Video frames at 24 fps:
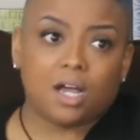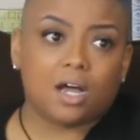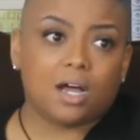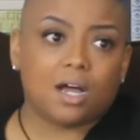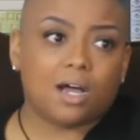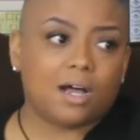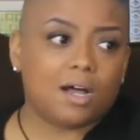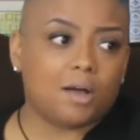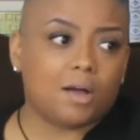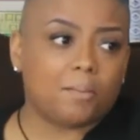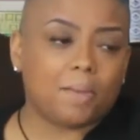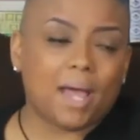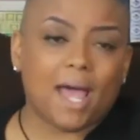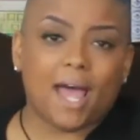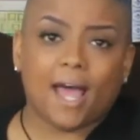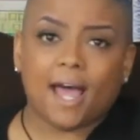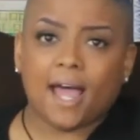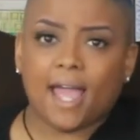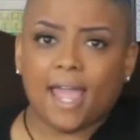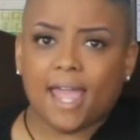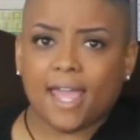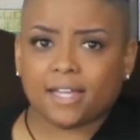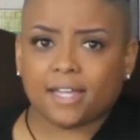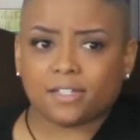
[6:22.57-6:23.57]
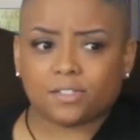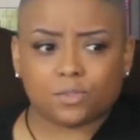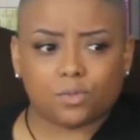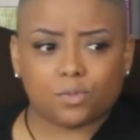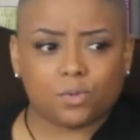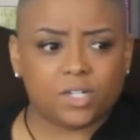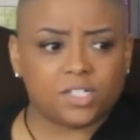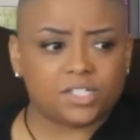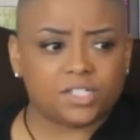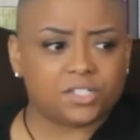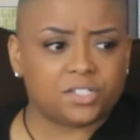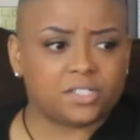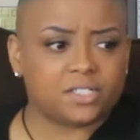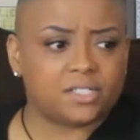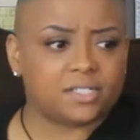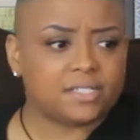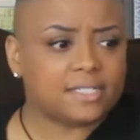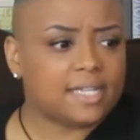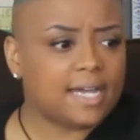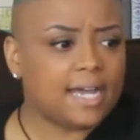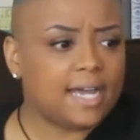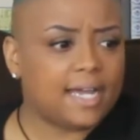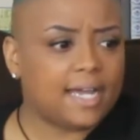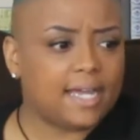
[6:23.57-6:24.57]
Um, I ask questions
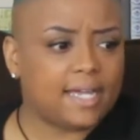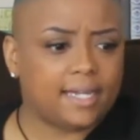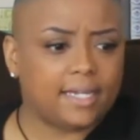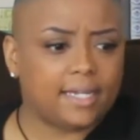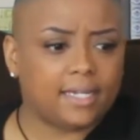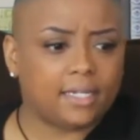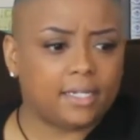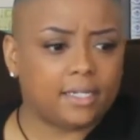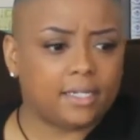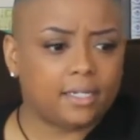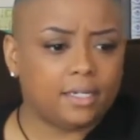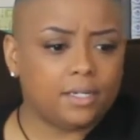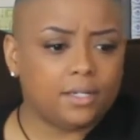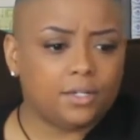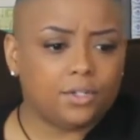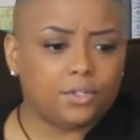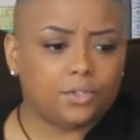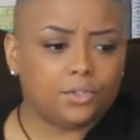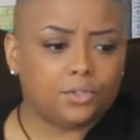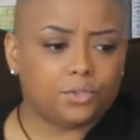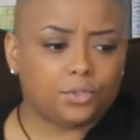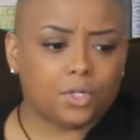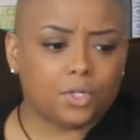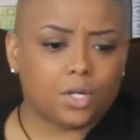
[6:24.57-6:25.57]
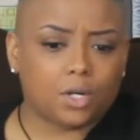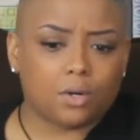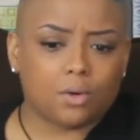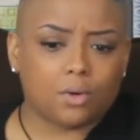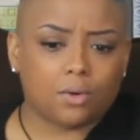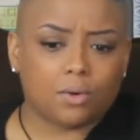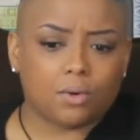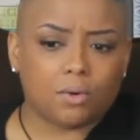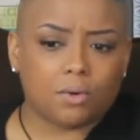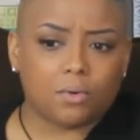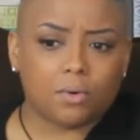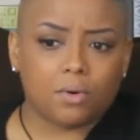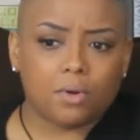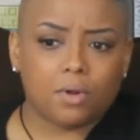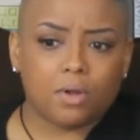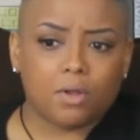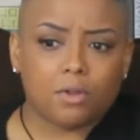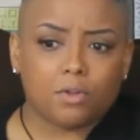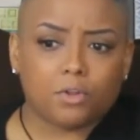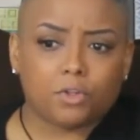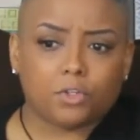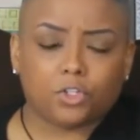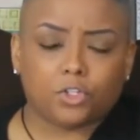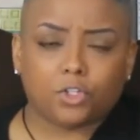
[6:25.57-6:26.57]
like, you know,
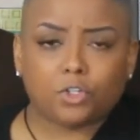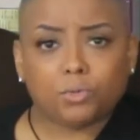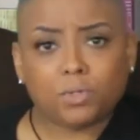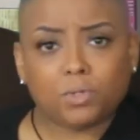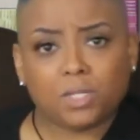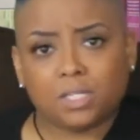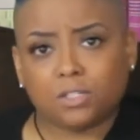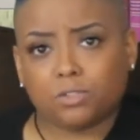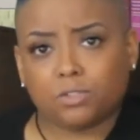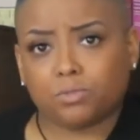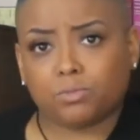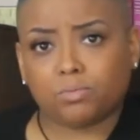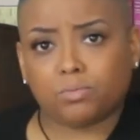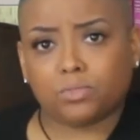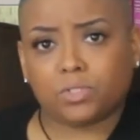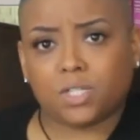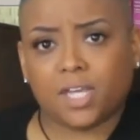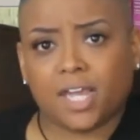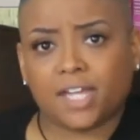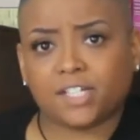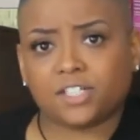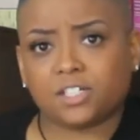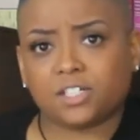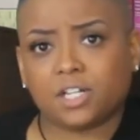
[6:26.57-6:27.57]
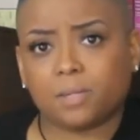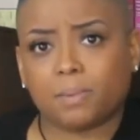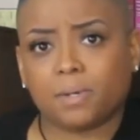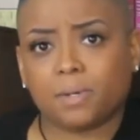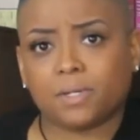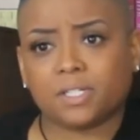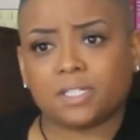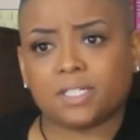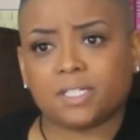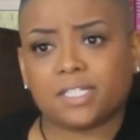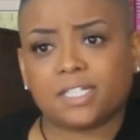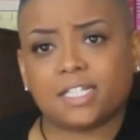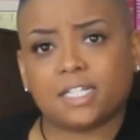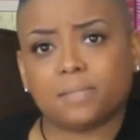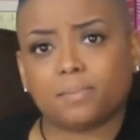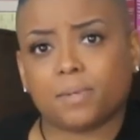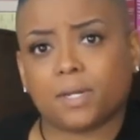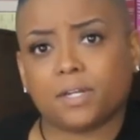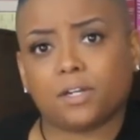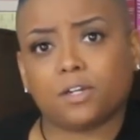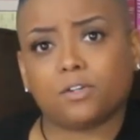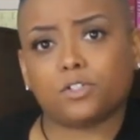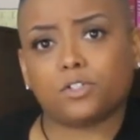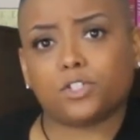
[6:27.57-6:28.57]
you you catching up on your sleep.
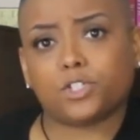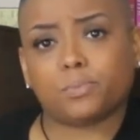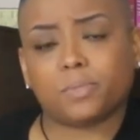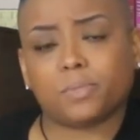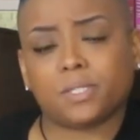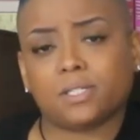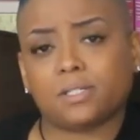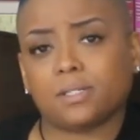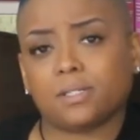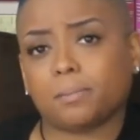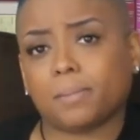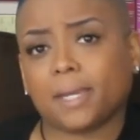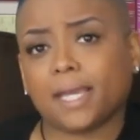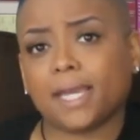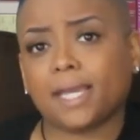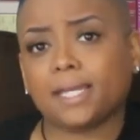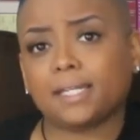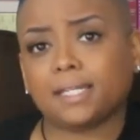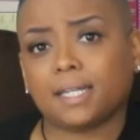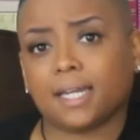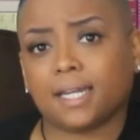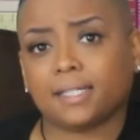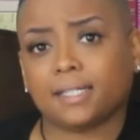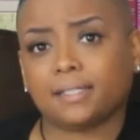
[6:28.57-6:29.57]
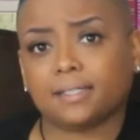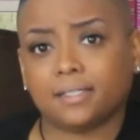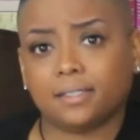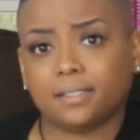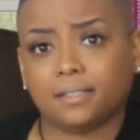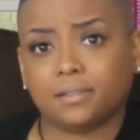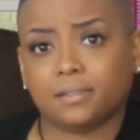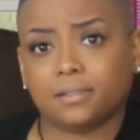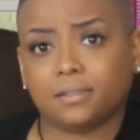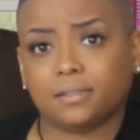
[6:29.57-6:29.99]
I know you've been in the bed lately